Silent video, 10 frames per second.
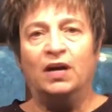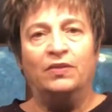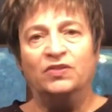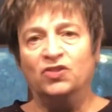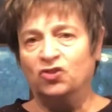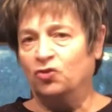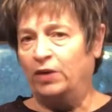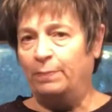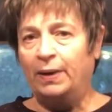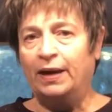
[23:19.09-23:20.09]
This is a
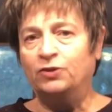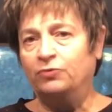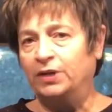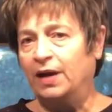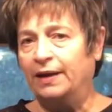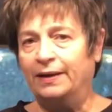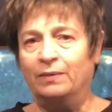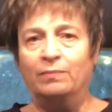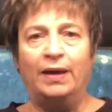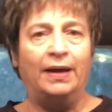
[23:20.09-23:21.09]
great pantry
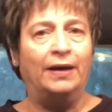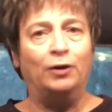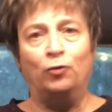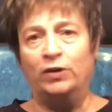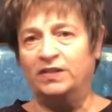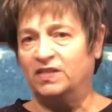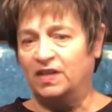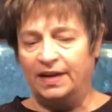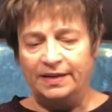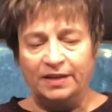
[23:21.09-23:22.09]
item and a great
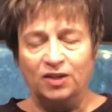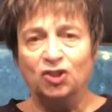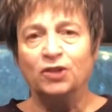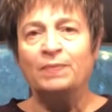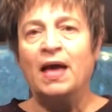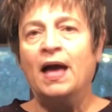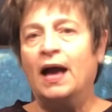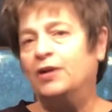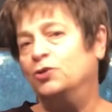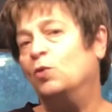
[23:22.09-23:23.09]
side dish. I
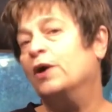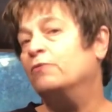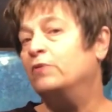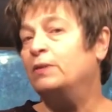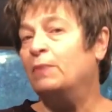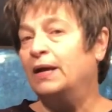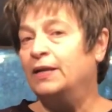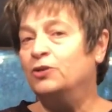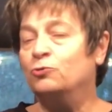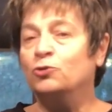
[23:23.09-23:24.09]
do want to remind
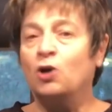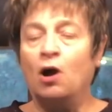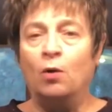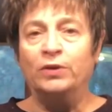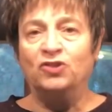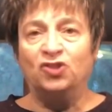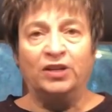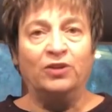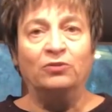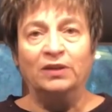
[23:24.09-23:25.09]
you to always
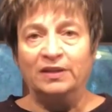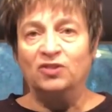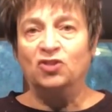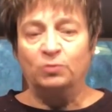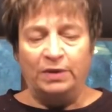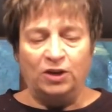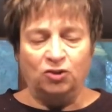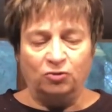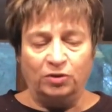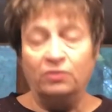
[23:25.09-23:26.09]
check your lids to make
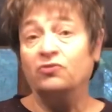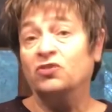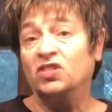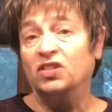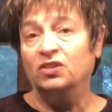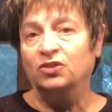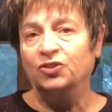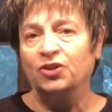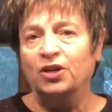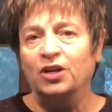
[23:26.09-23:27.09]
sure they've sealed.
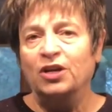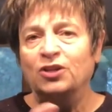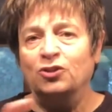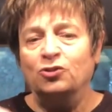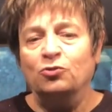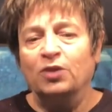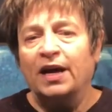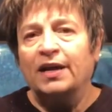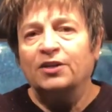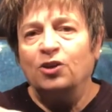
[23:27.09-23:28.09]
To do
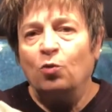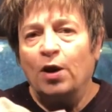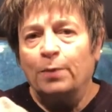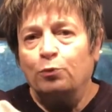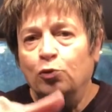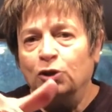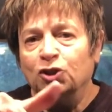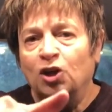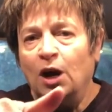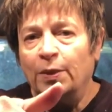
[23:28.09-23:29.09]
that, you want to push
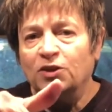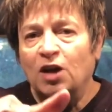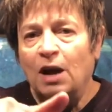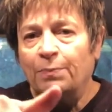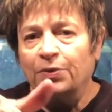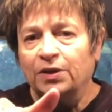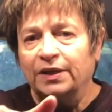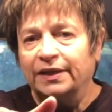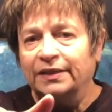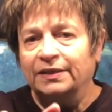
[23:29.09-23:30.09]
on the top of the
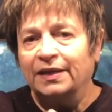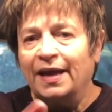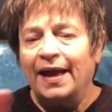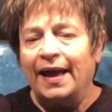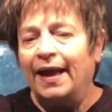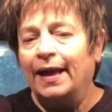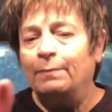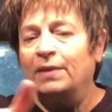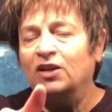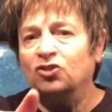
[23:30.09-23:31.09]
lid and
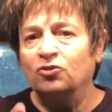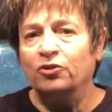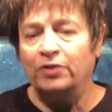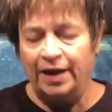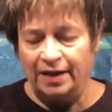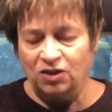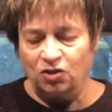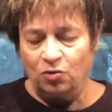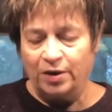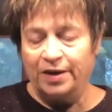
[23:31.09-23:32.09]
make sure there has
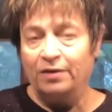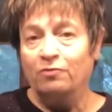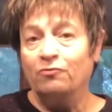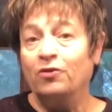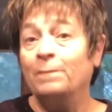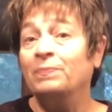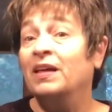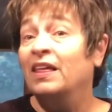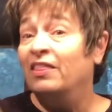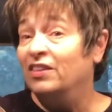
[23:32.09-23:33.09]
no give.
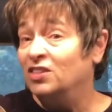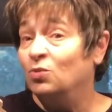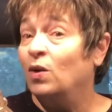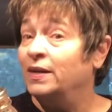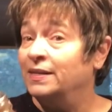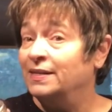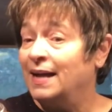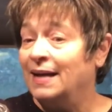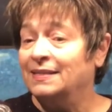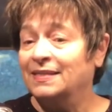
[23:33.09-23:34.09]
This one did
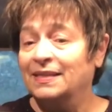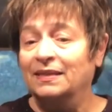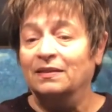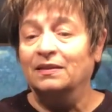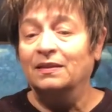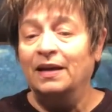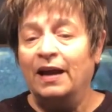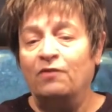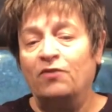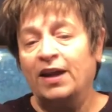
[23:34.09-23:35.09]
not seal.
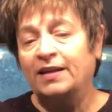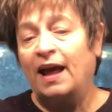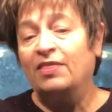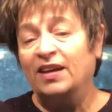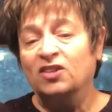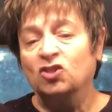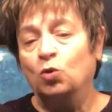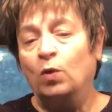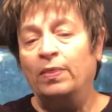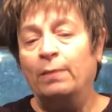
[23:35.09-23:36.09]
In fact, I think it's the
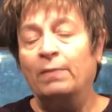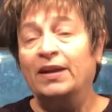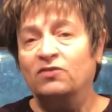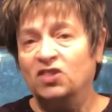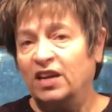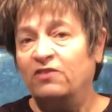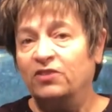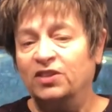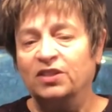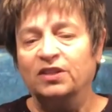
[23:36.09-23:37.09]
one that might have
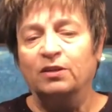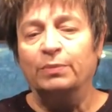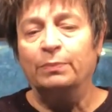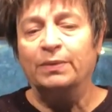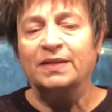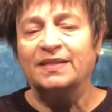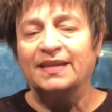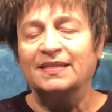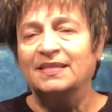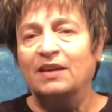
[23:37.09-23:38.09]
siphoned a little bit because I can
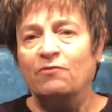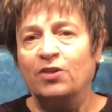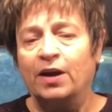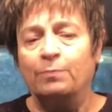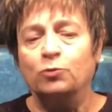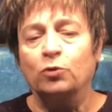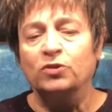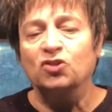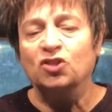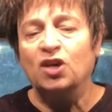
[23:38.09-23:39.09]
see everything up towards
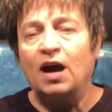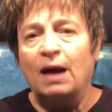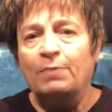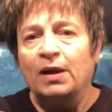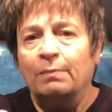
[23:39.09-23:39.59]
the top.